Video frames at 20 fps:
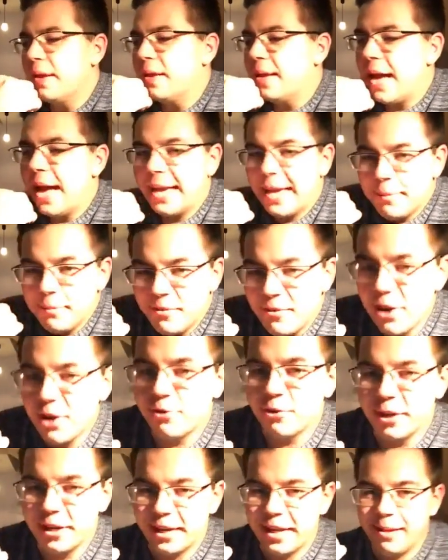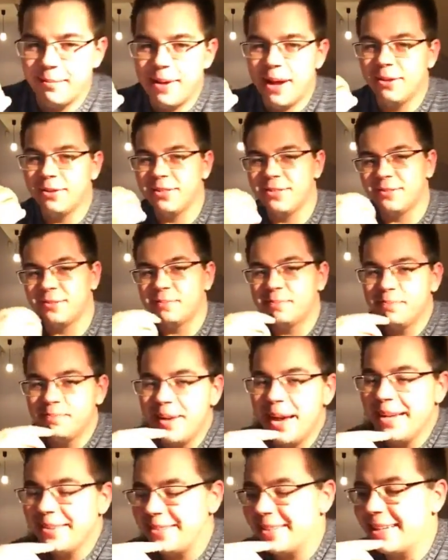I can be very critical about this,
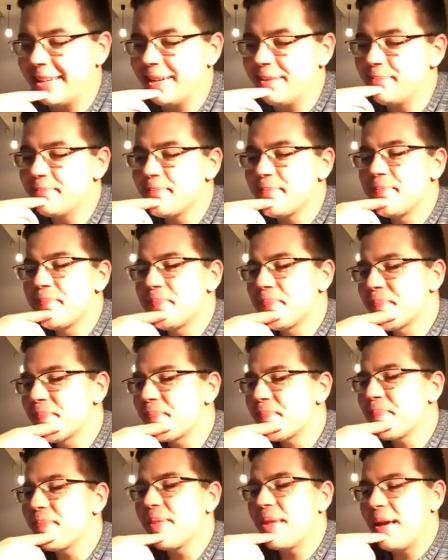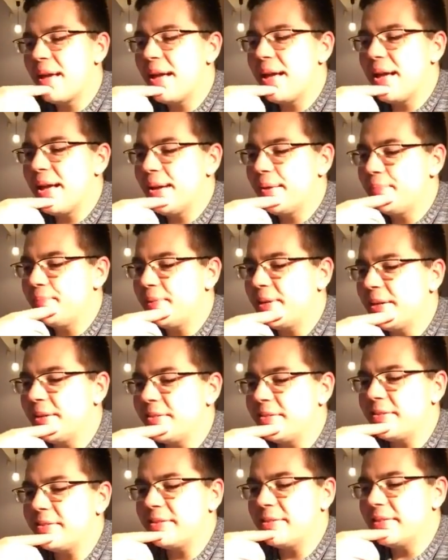basically.
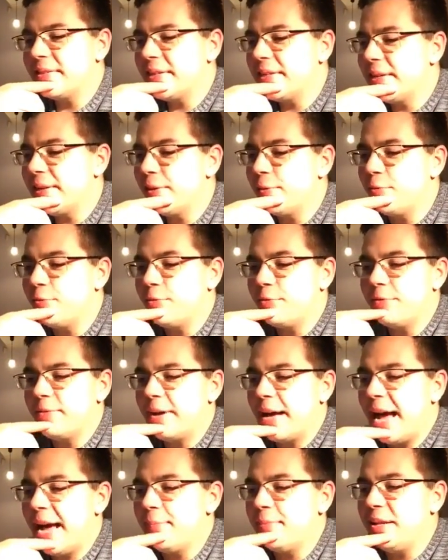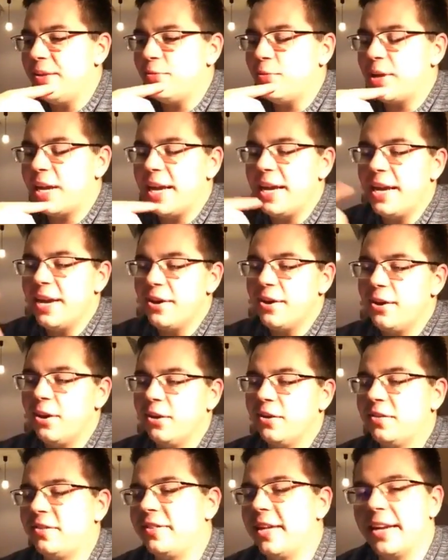Because I believe what I hear
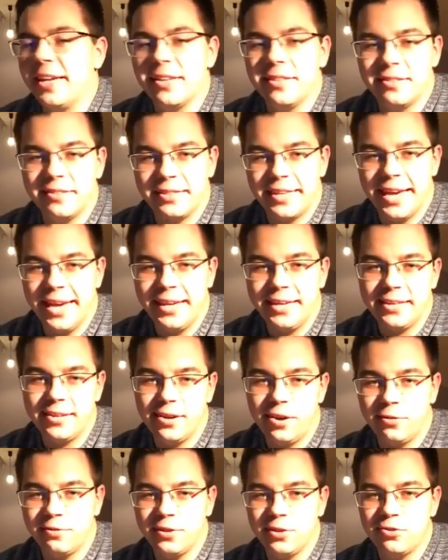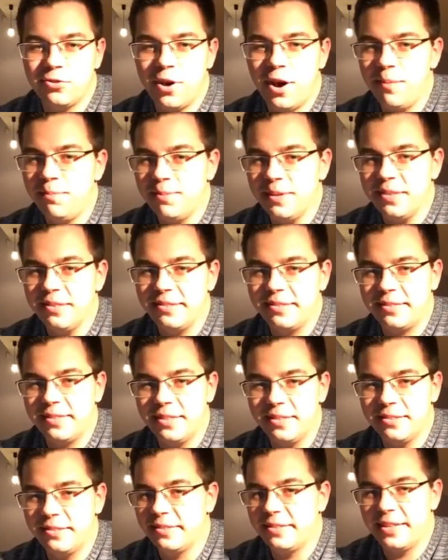on the second kick of the drop is
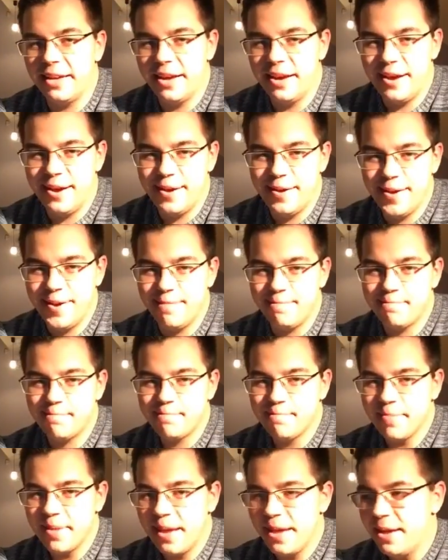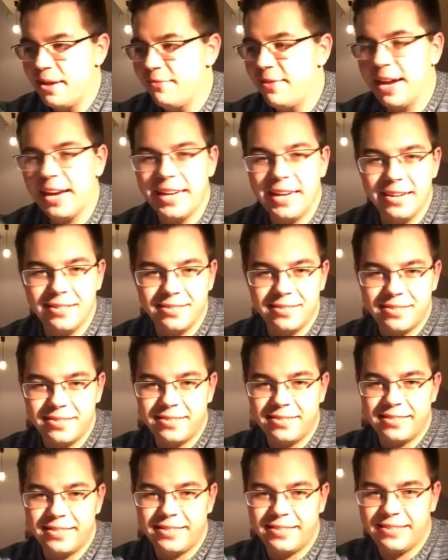this
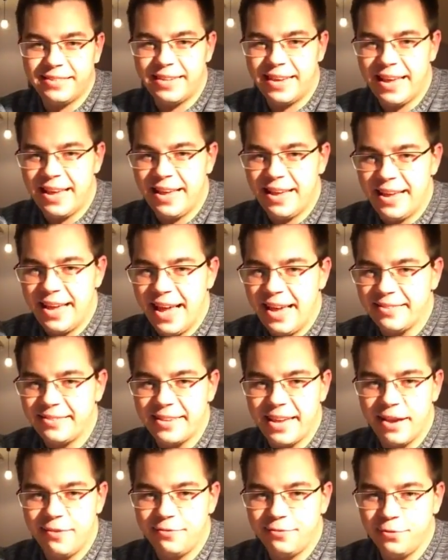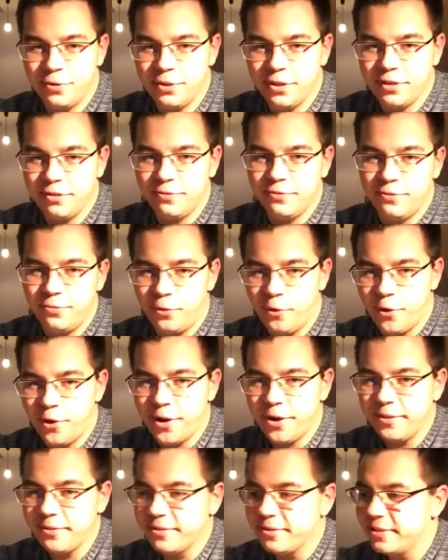Wagonen's SF34